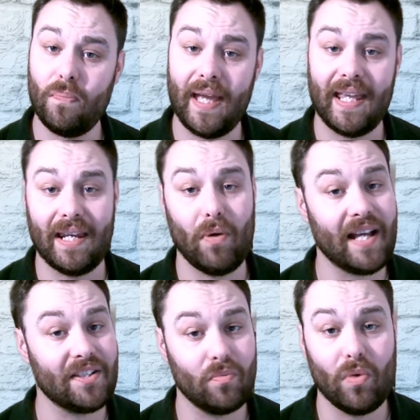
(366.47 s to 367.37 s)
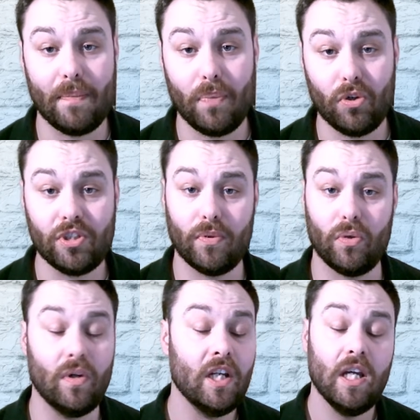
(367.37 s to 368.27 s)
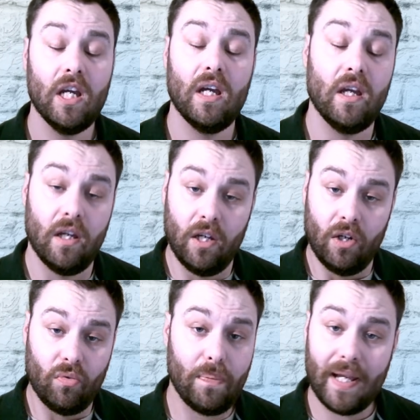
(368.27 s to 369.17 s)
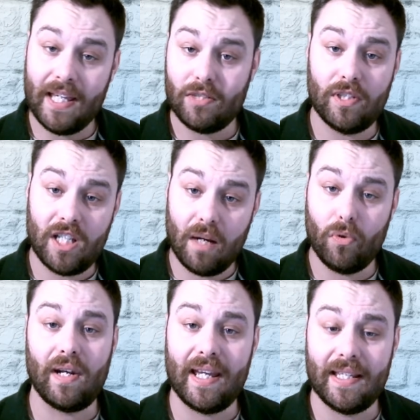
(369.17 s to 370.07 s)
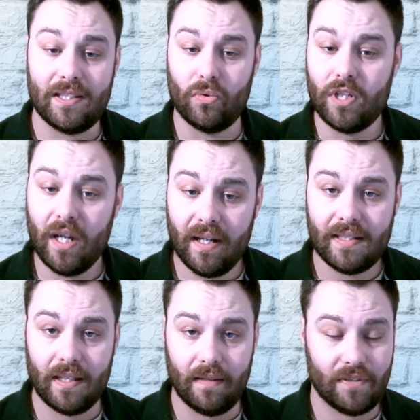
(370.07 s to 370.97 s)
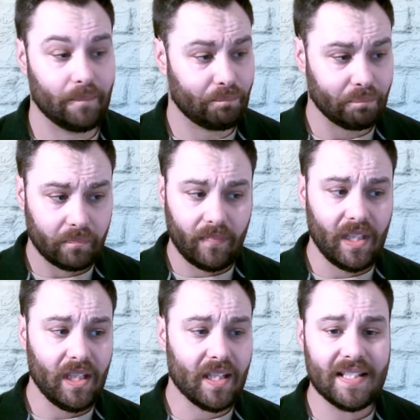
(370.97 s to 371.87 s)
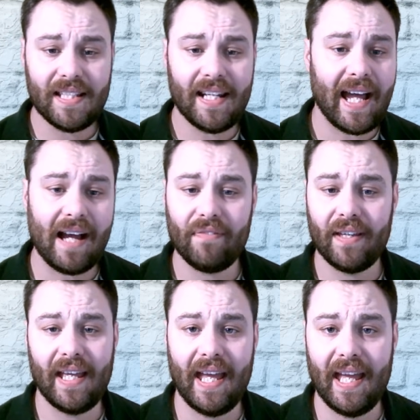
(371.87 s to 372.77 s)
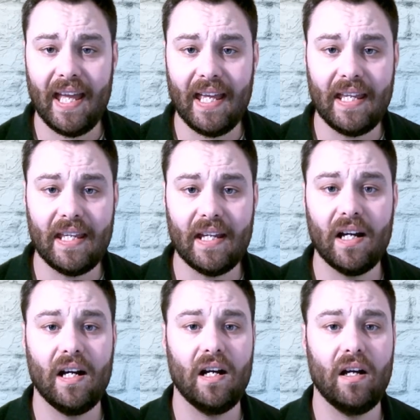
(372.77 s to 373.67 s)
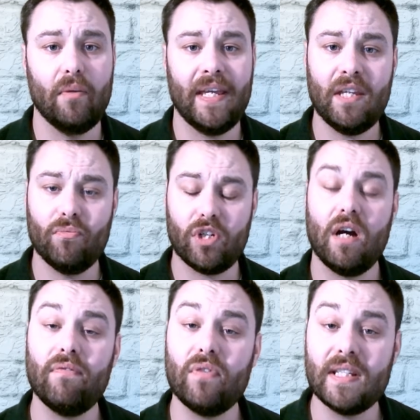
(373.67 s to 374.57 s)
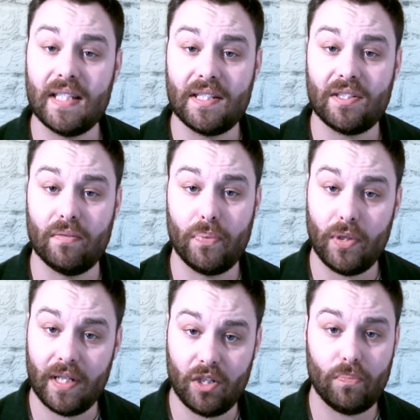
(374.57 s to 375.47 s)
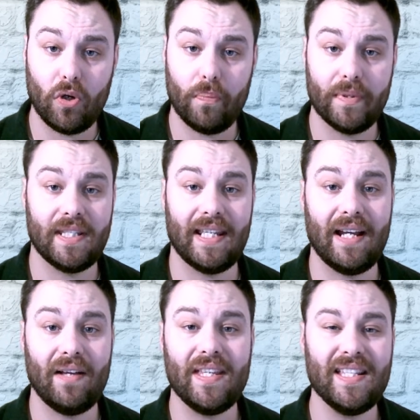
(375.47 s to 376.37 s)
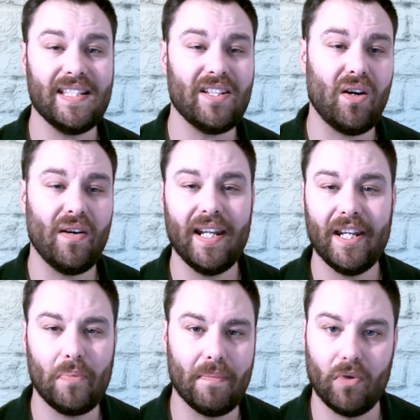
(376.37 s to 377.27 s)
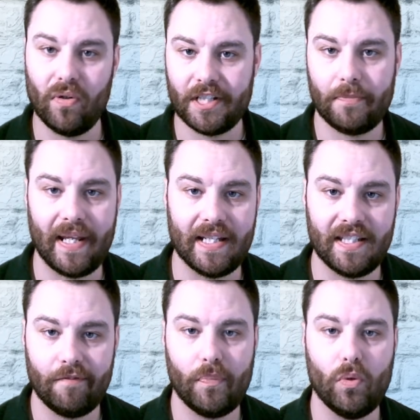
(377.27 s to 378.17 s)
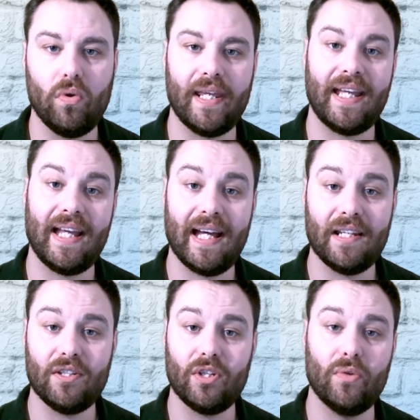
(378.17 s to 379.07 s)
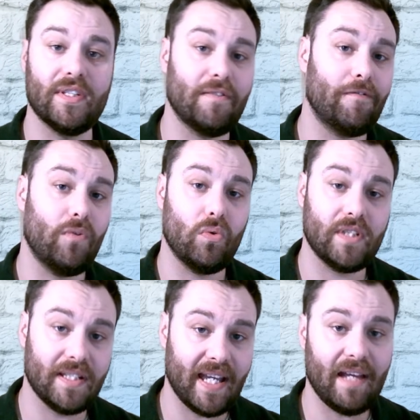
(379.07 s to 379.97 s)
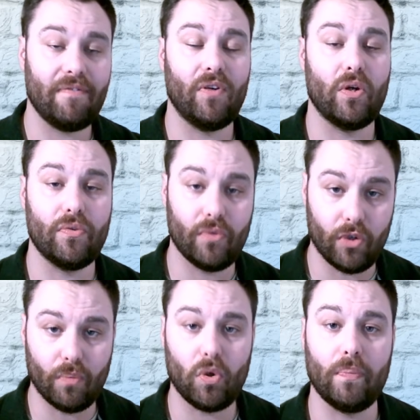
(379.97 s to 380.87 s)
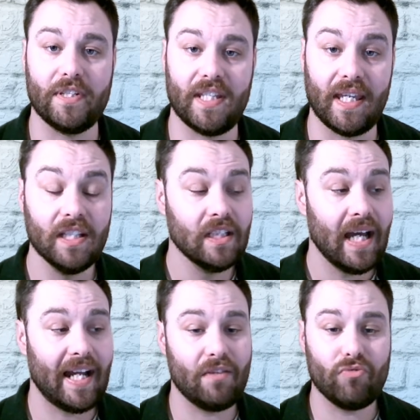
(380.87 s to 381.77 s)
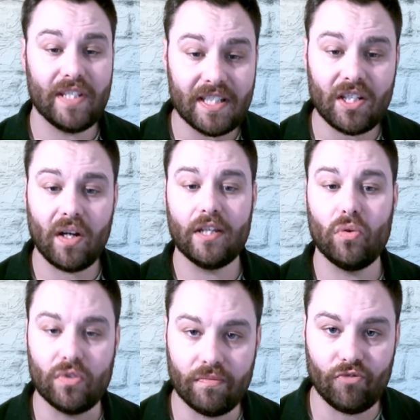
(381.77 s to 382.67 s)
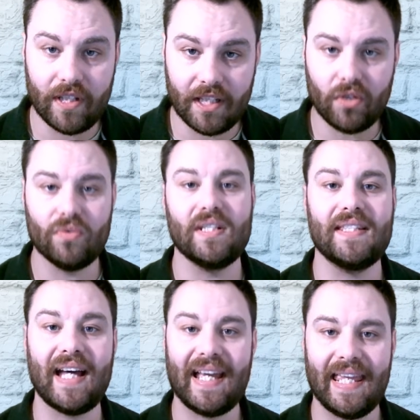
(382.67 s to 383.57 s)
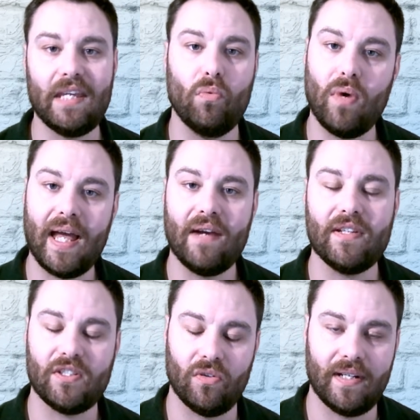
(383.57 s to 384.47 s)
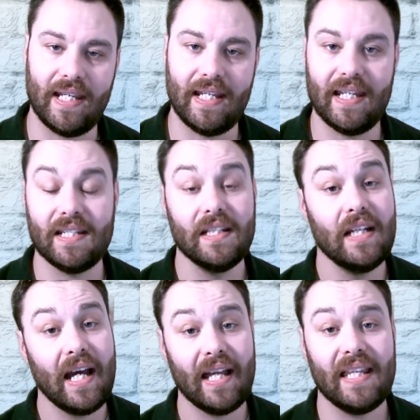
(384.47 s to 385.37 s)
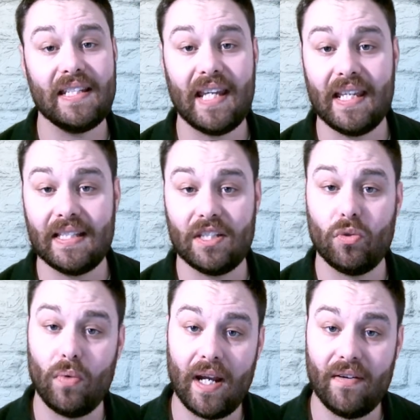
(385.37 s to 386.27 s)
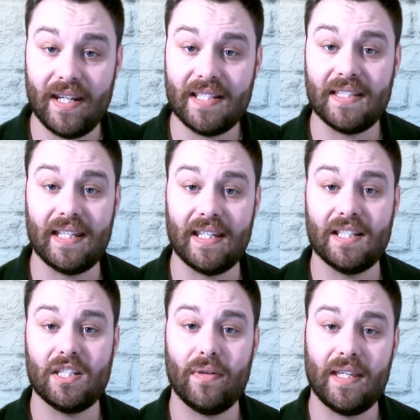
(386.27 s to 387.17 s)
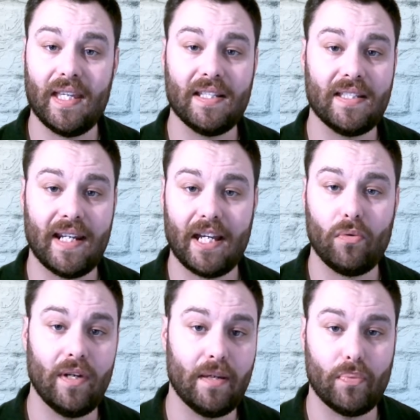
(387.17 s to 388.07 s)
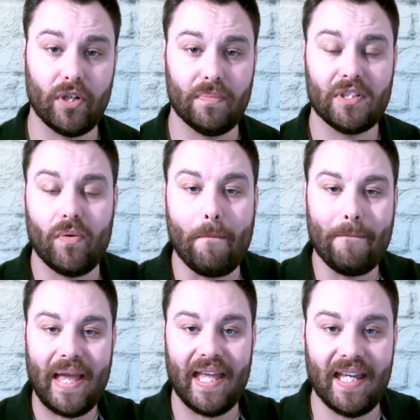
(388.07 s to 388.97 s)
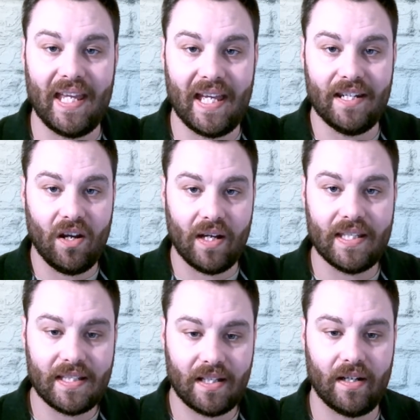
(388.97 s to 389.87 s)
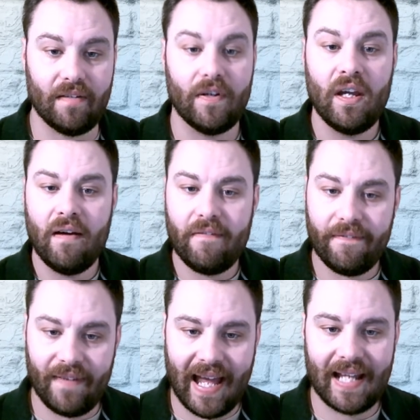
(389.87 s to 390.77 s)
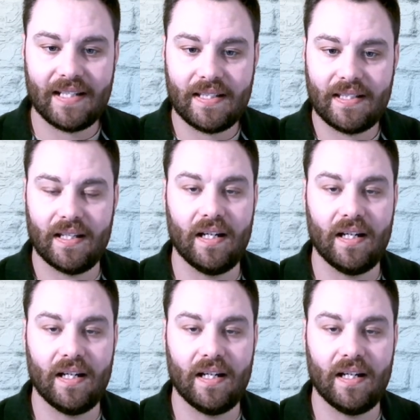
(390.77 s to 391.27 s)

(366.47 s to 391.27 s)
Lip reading: pane, as and where possible, replace with double glazed alternatives. Consider having a heat recovery system put in your property. Now, these are a little bit more expensive, but what it can do is it forces airflow through your property, and it recycles and reuses that heat where it's not needed, and then takes it to where it is needed. So it gets an equilibrium, so a nice kind of flat,